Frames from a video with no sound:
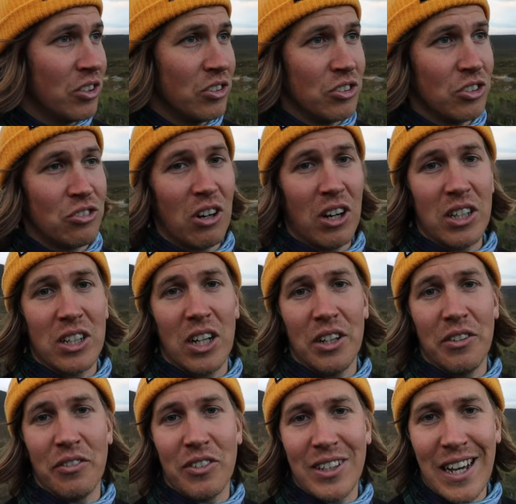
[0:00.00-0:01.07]
to try and kind
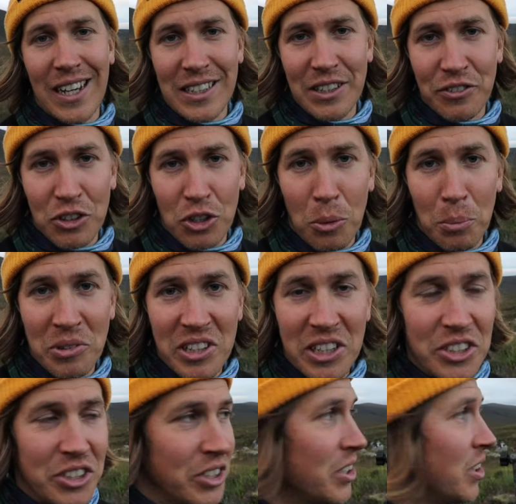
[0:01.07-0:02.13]
of get a different
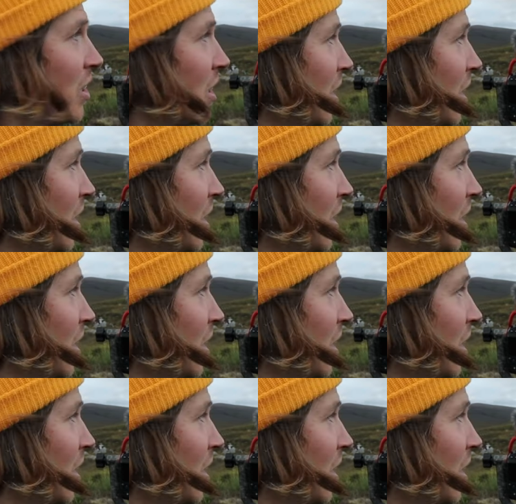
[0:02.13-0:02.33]
composition,